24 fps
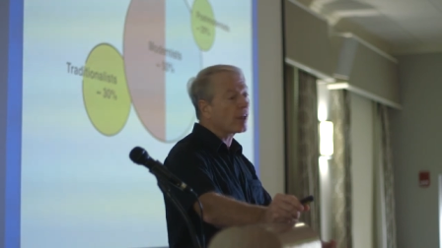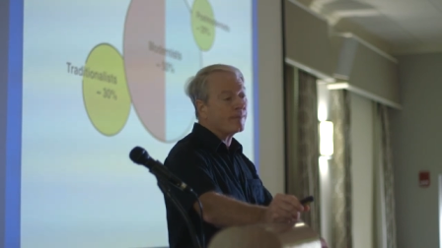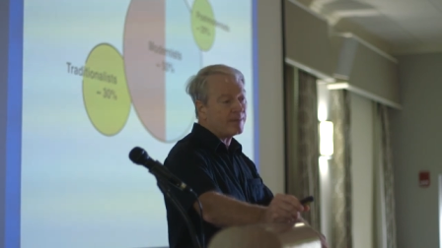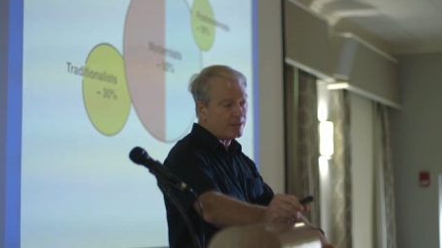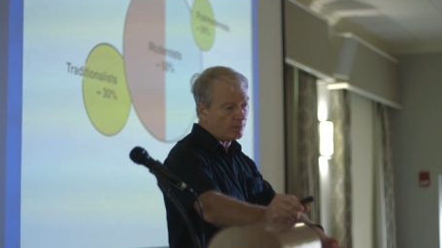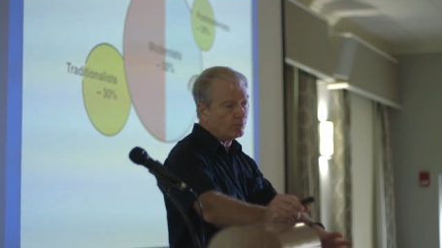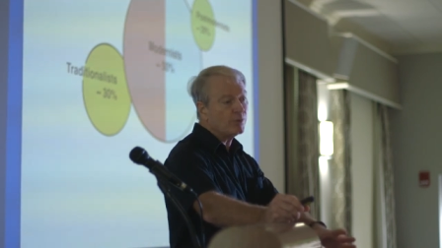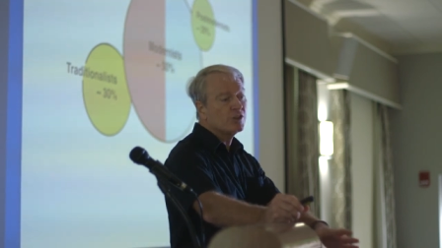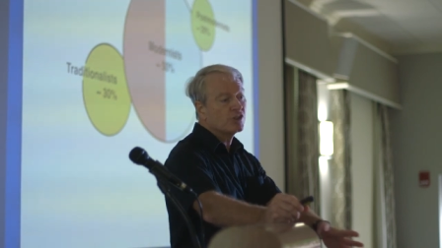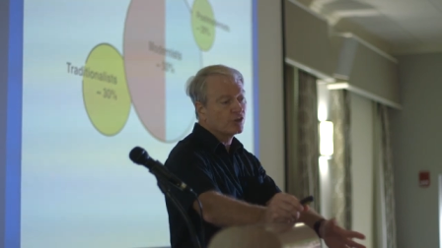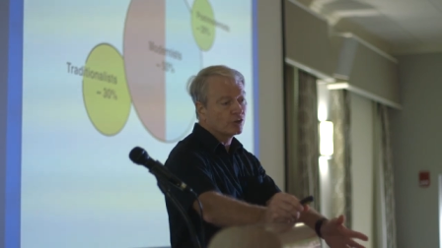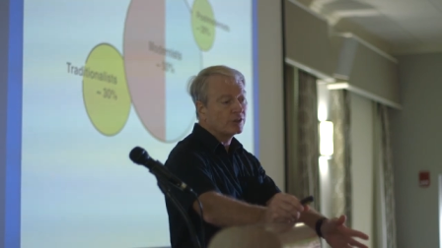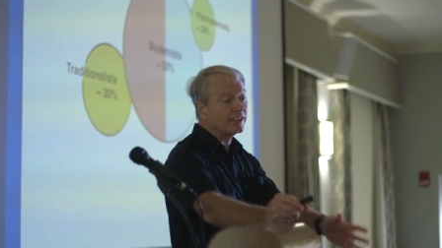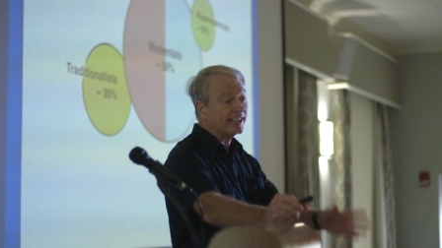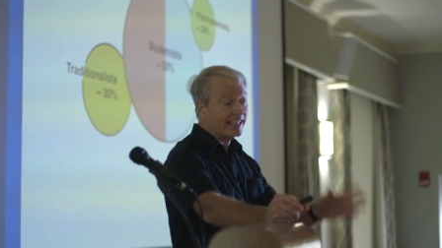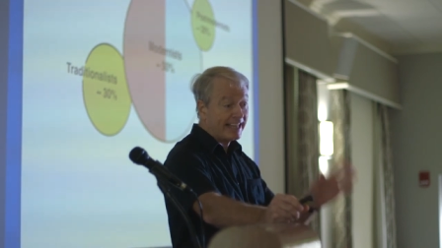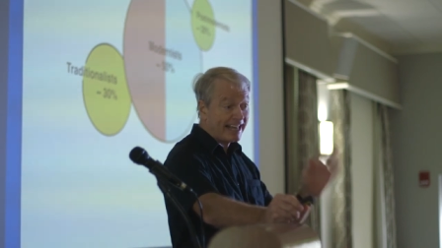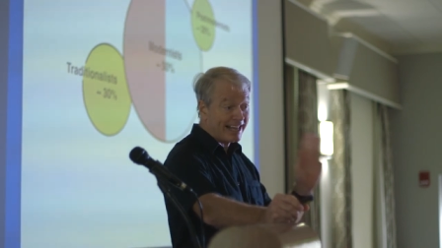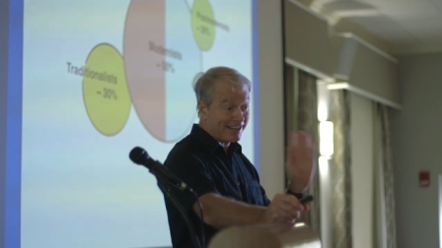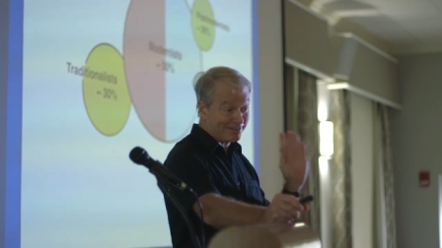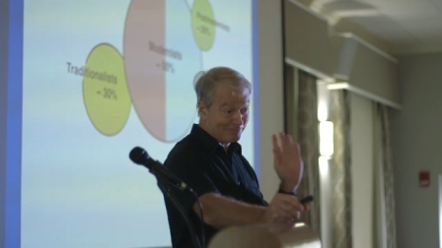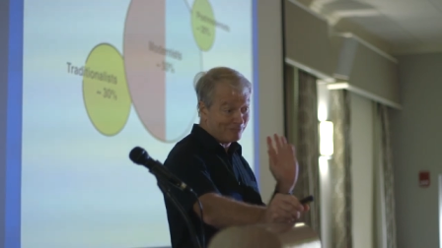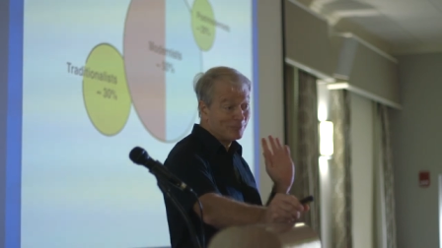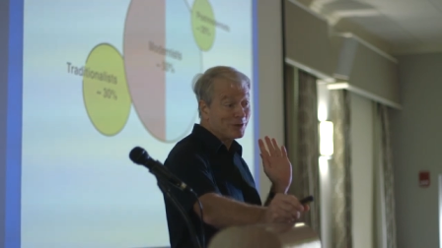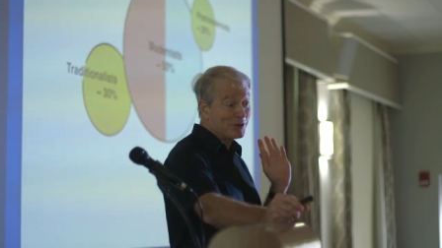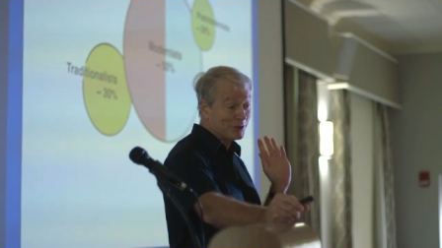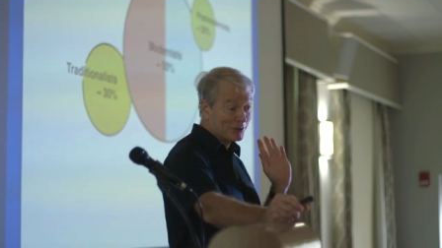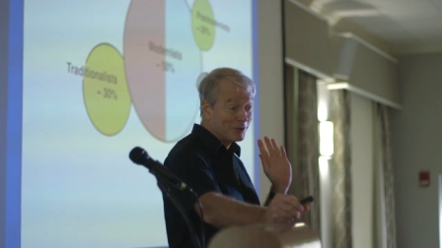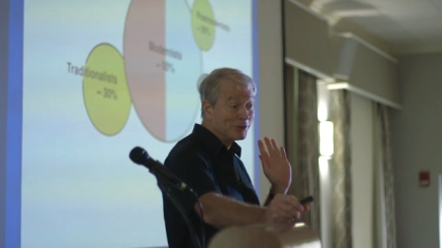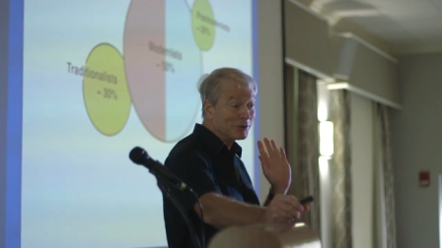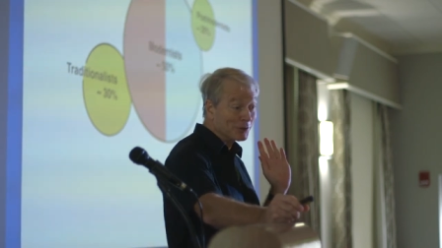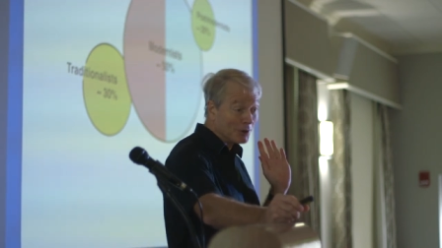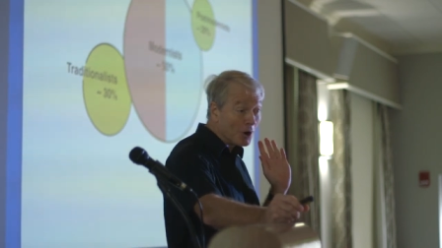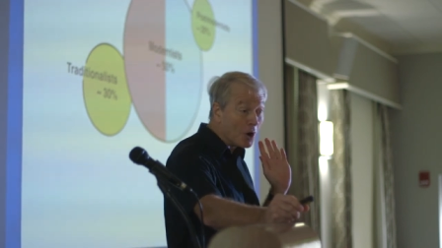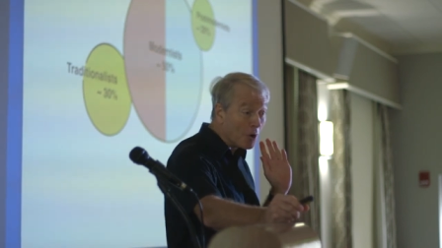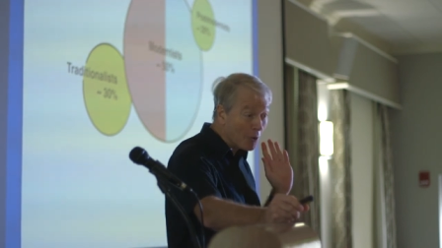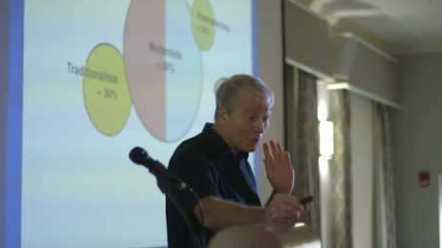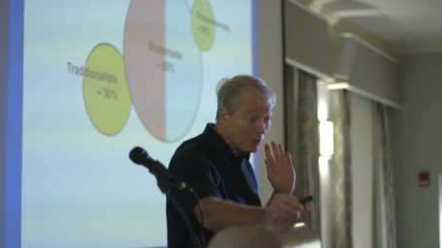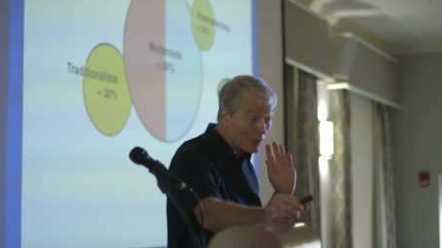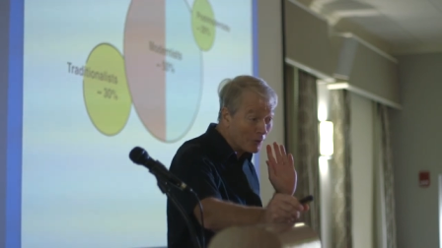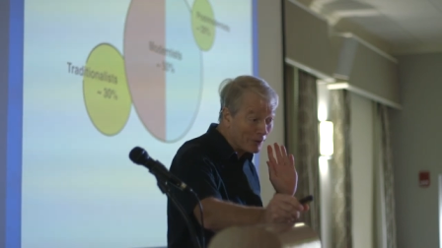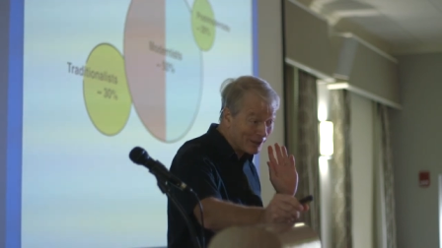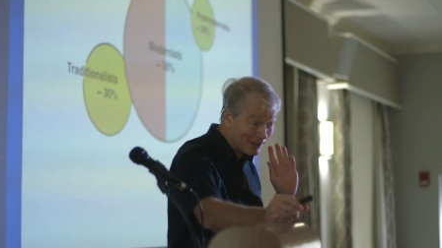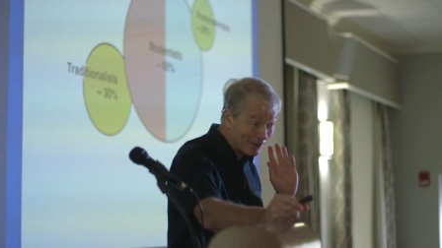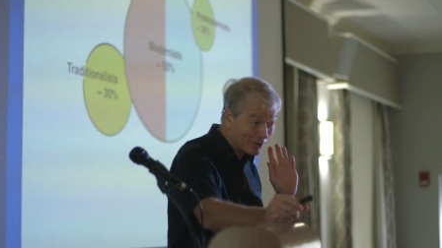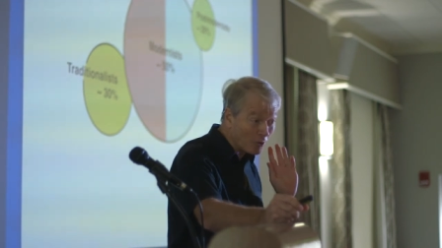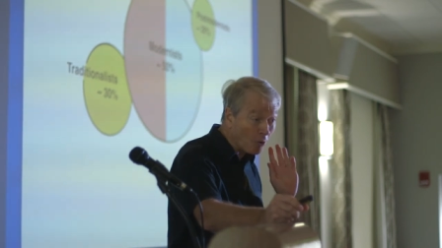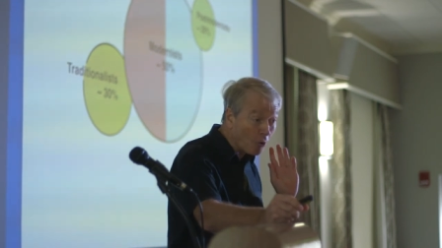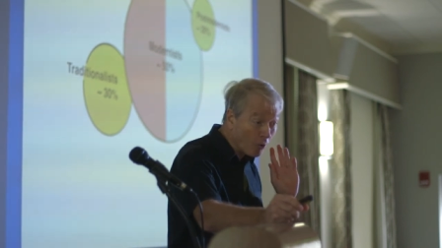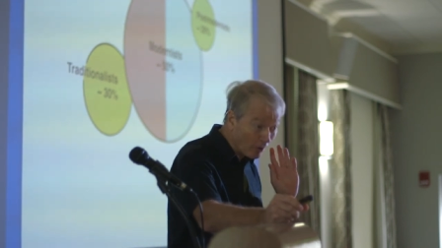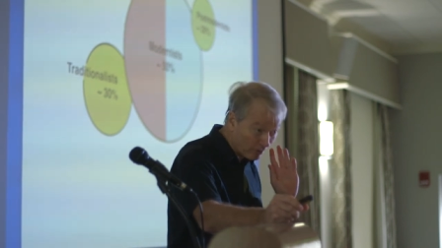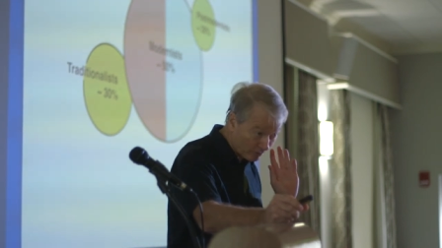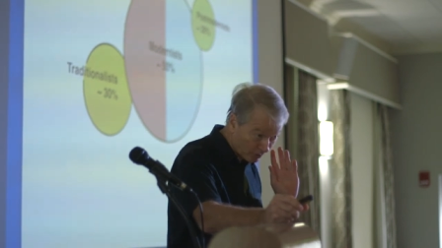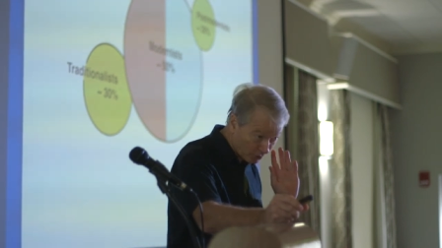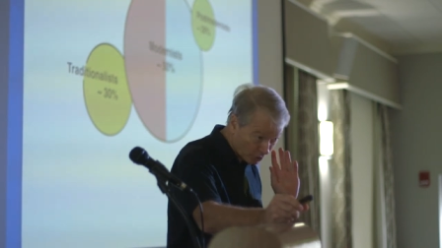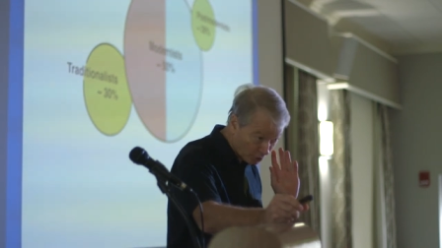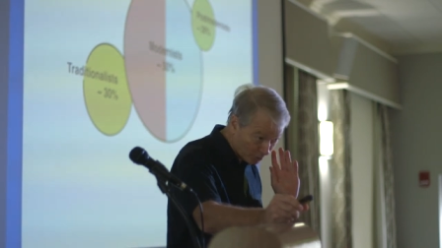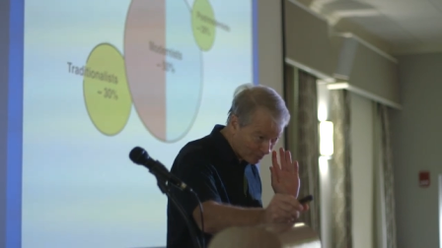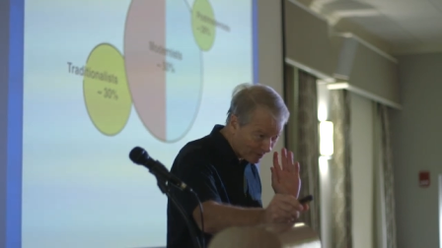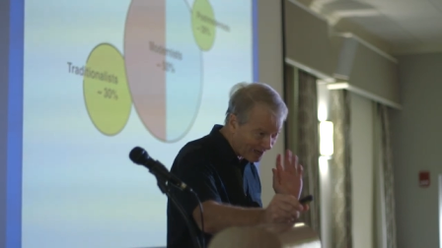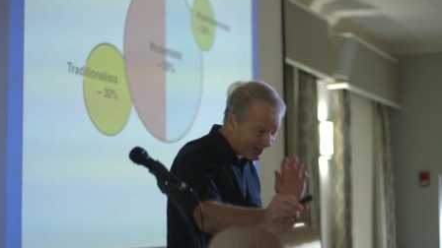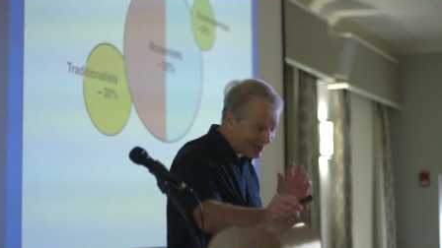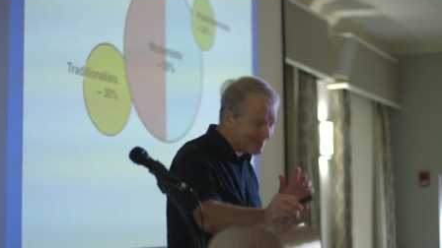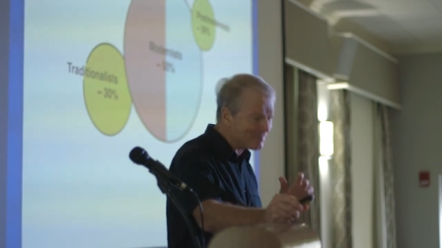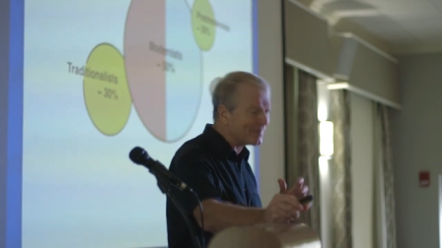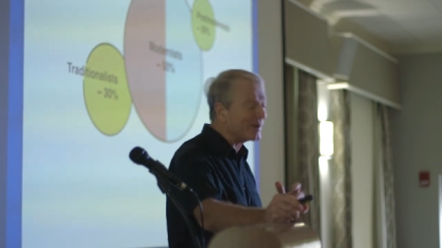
I mean, you certainly can when you're under oath in a courtroom, right?